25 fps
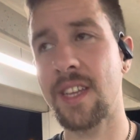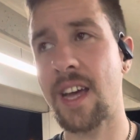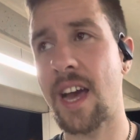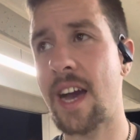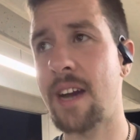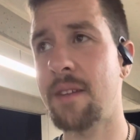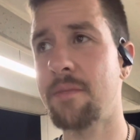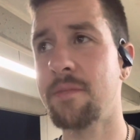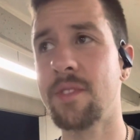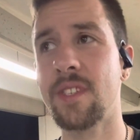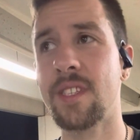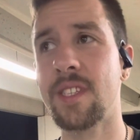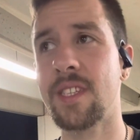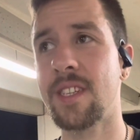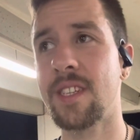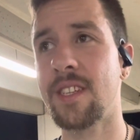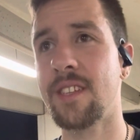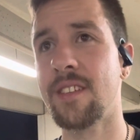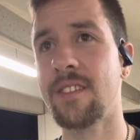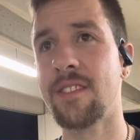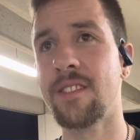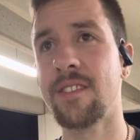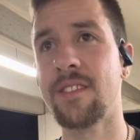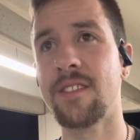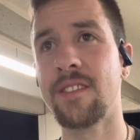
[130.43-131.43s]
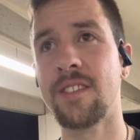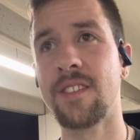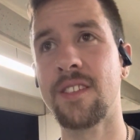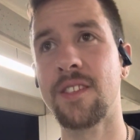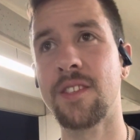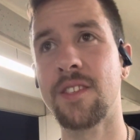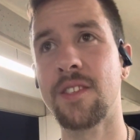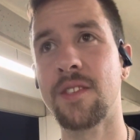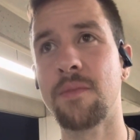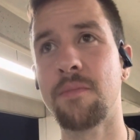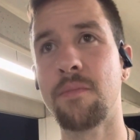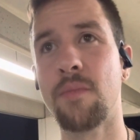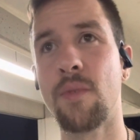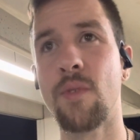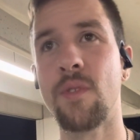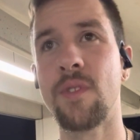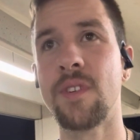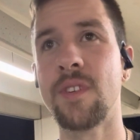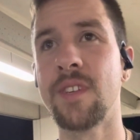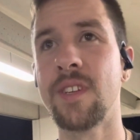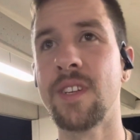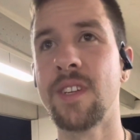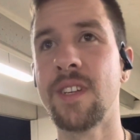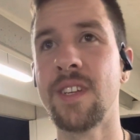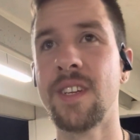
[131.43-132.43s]
I'm just here to support
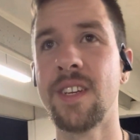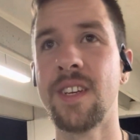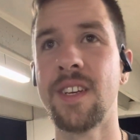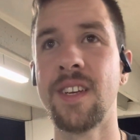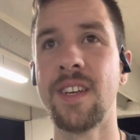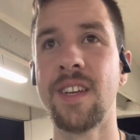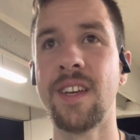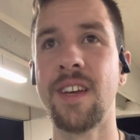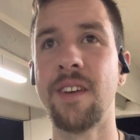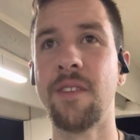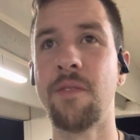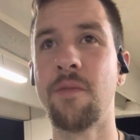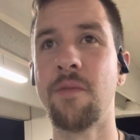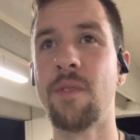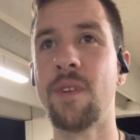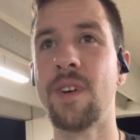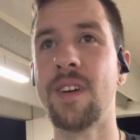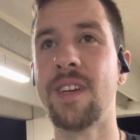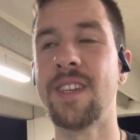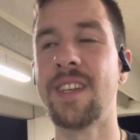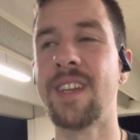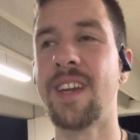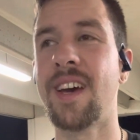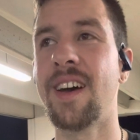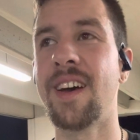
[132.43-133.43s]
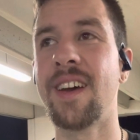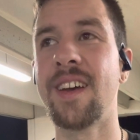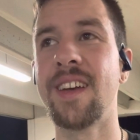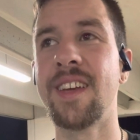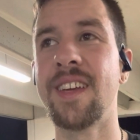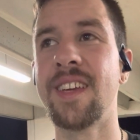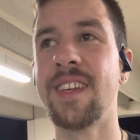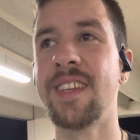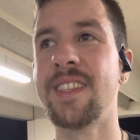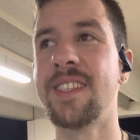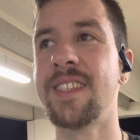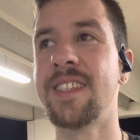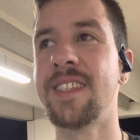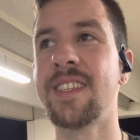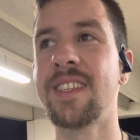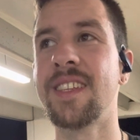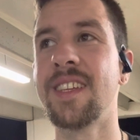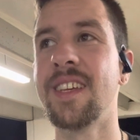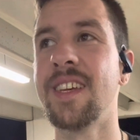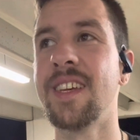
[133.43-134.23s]
and whatnot. It's